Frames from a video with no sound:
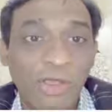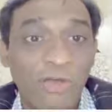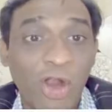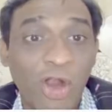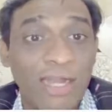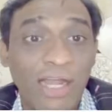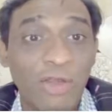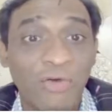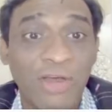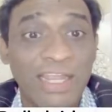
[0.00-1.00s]
you have not done
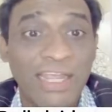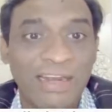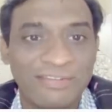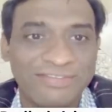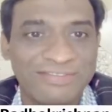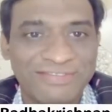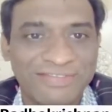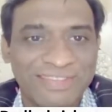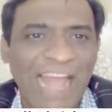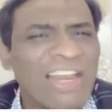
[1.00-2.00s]
your work enough.
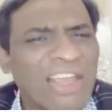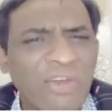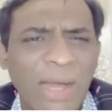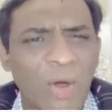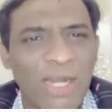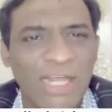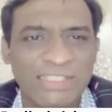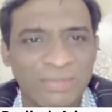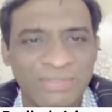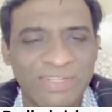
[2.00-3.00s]
I'll give you my own
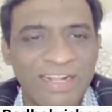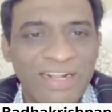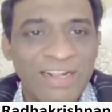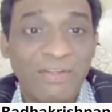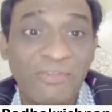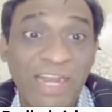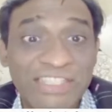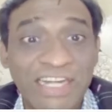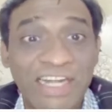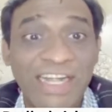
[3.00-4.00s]
example. When I
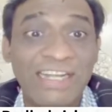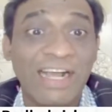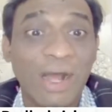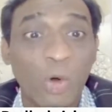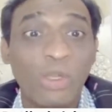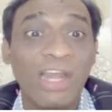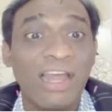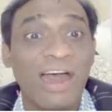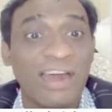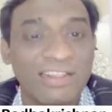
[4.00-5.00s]
studied the
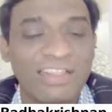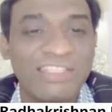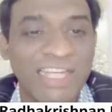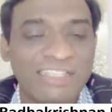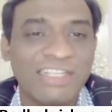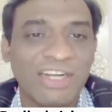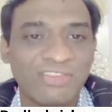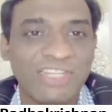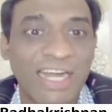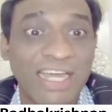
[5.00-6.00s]
Kautilya Arthashastra
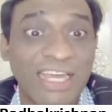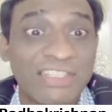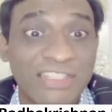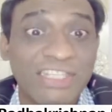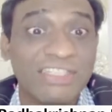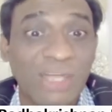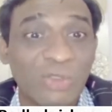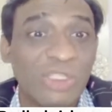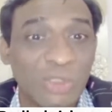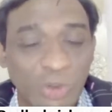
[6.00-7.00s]
of Chanakya,
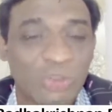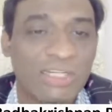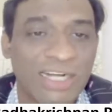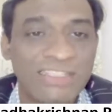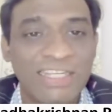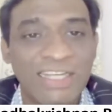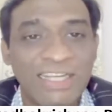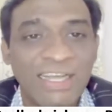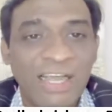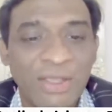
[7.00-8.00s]
6,000 sutras,
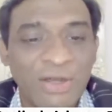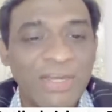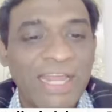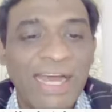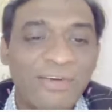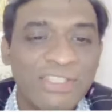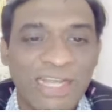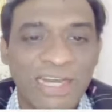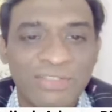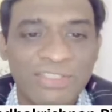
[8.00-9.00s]
you know, Neha was
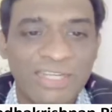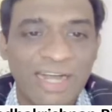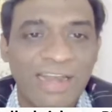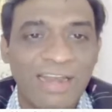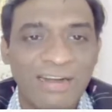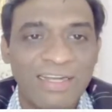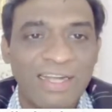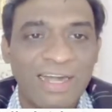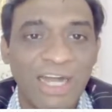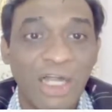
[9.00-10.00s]
announcing, I learned
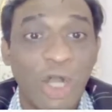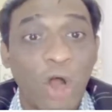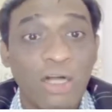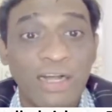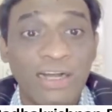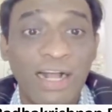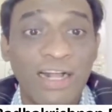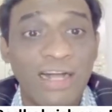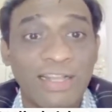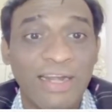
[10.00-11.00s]
it under Dr.
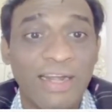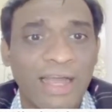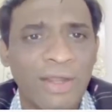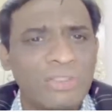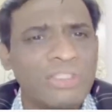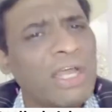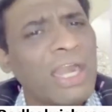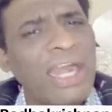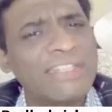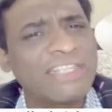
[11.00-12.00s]
Gangadharan Nair, who's a
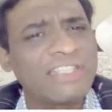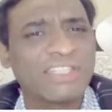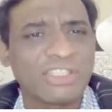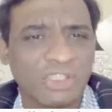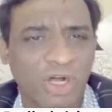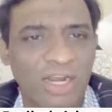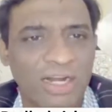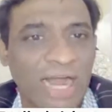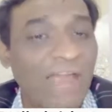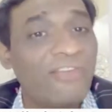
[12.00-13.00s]
great Sanskrit
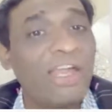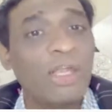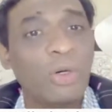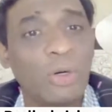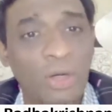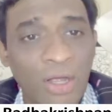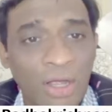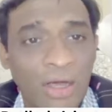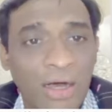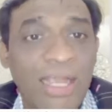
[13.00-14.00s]
scholar. I went to
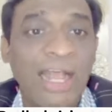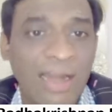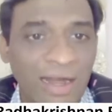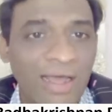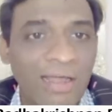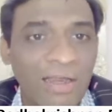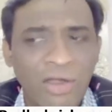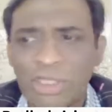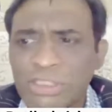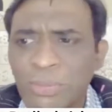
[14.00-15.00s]
uh, Kerala
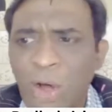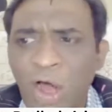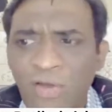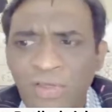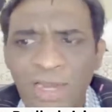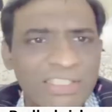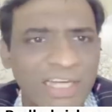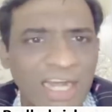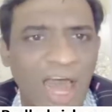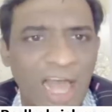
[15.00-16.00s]
in a small
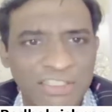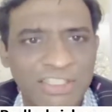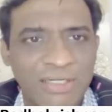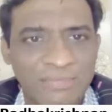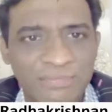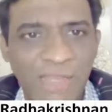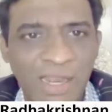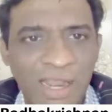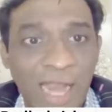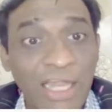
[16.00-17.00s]
village in an ashram
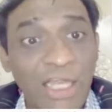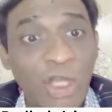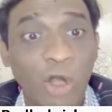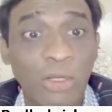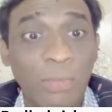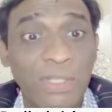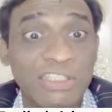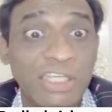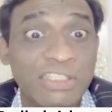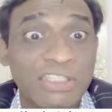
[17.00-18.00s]
and he taught me
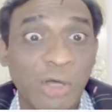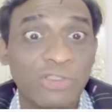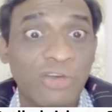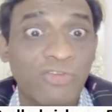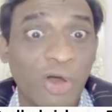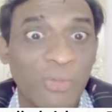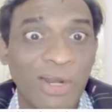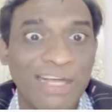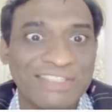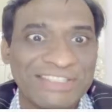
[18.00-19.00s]
the 6,000
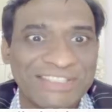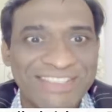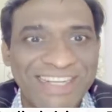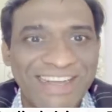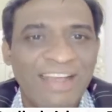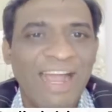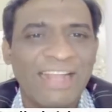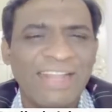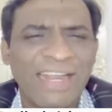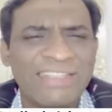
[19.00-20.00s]
formulas.
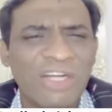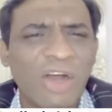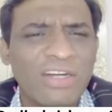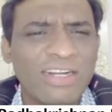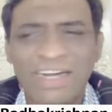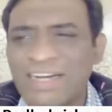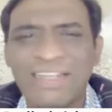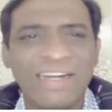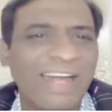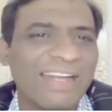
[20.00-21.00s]
And then I said, Dr.
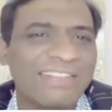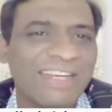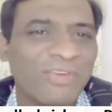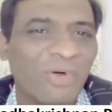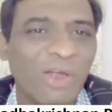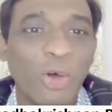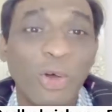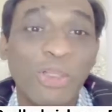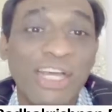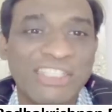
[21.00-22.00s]
Gangadharan Nair, sir, what
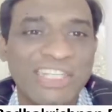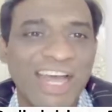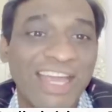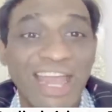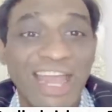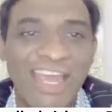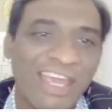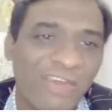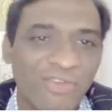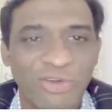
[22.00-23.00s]
Guru Dakshina can I
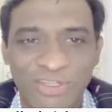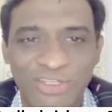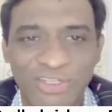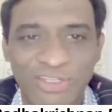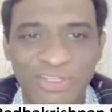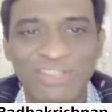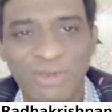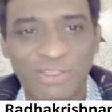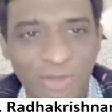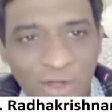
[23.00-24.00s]
give you? You know,
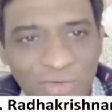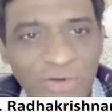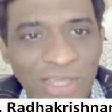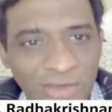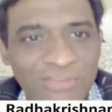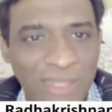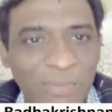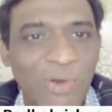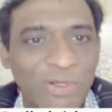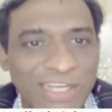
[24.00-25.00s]
because you have to give
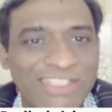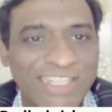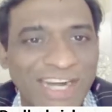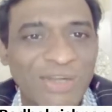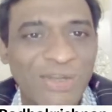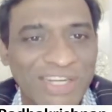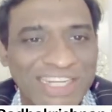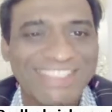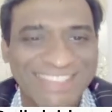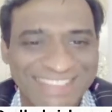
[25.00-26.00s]
some Guru Dakshina to your
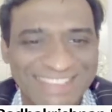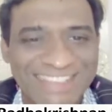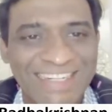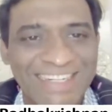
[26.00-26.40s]
teachers.